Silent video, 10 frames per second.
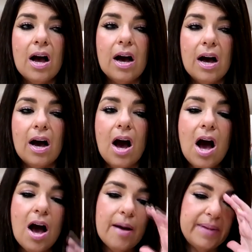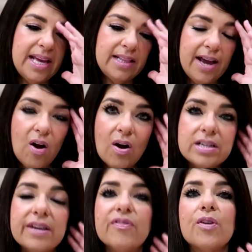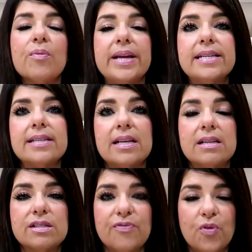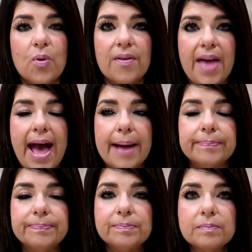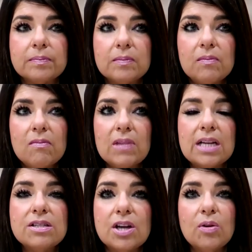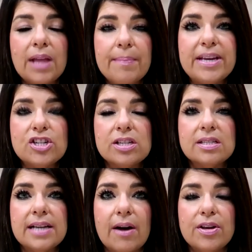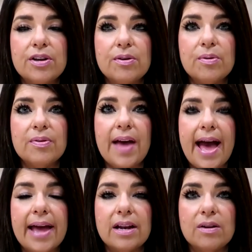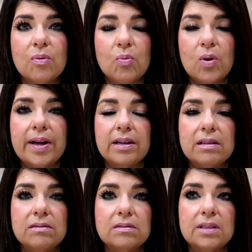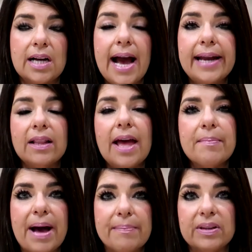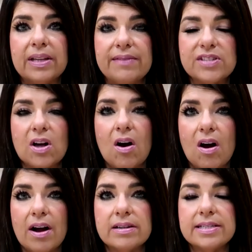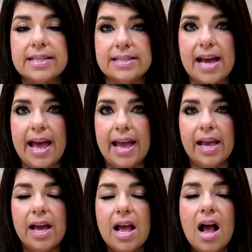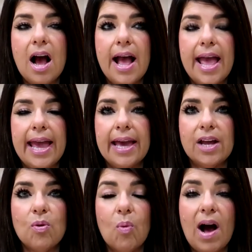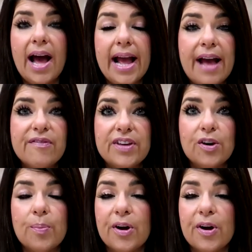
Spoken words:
And there are different reasons for that. So let me just tell you that what kind of like my beliefs are today and why I feel